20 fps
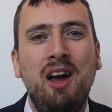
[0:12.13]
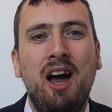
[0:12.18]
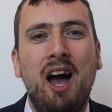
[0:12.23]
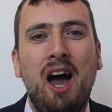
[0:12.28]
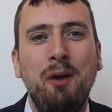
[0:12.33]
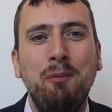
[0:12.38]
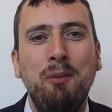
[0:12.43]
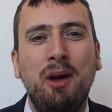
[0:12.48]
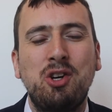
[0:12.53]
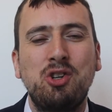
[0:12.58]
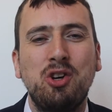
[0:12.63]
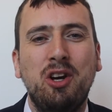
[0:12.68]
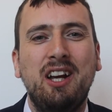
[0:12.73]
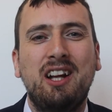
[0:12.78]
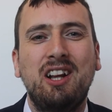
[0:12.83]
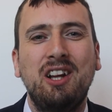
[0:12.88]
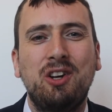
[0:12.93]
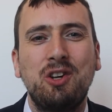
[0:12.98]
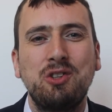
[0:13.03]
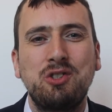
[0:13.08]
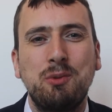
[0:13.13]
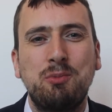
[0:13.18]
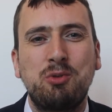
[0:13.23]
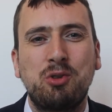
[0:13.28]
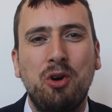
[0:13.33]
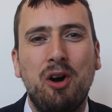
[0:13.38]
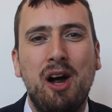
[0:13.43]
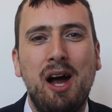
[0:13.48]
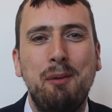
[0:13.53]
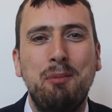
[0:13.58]
and make sure you click on
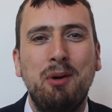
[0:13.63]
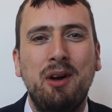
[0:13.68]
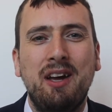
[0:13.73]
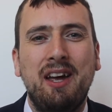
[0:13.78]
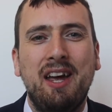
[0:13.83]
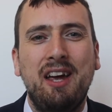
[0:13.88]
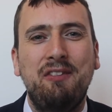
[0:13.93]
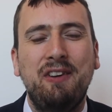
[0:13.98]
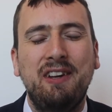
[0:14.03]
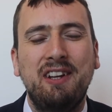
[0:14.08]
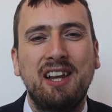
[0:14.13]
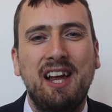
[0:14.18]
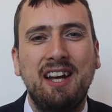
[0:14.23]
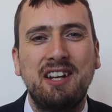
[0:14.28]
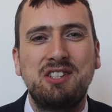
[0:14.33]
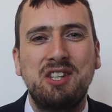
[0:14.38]
subscribe if you'd like